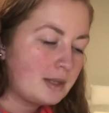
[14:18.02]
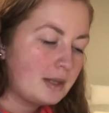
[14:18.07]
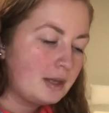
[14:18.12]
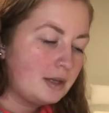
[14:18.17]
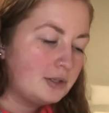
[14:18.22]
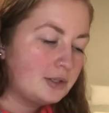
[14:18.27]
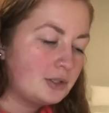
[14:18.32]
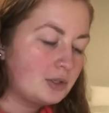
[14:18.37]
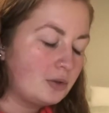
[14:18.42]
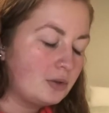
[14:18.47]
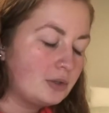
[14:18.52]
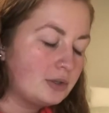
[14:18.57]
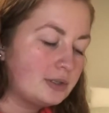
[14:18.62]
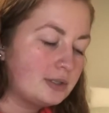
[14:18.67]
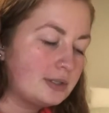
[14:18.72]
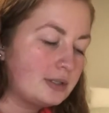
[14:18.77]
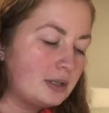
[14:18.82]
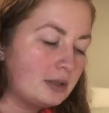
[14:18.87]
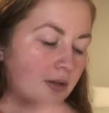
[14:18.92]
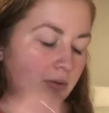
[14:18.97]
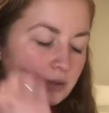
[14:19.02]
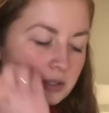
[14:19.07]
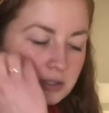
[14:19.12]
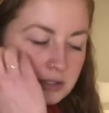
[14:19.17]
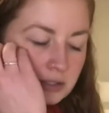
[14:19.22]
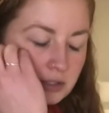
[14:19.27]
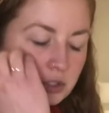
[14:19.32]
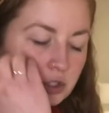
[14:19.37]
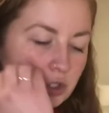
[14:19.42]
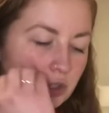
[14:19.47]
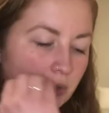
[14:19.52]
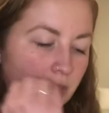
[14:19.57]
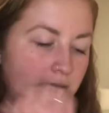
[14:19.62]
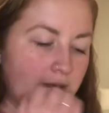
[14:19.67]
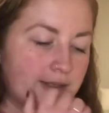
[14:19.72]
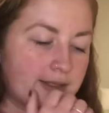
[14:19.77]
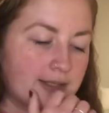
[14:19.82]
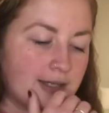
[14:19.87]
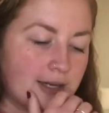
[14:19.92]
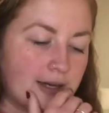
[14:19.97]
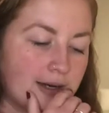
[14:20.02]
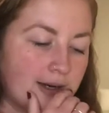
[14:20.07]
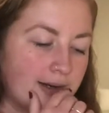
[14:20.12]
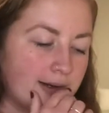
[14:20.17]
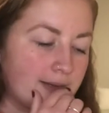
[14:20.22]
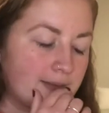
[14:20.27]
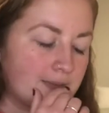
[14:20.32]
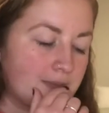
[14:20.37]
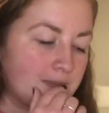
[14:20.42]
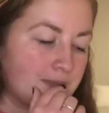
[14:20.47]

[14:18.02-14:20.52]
So there is a choice here.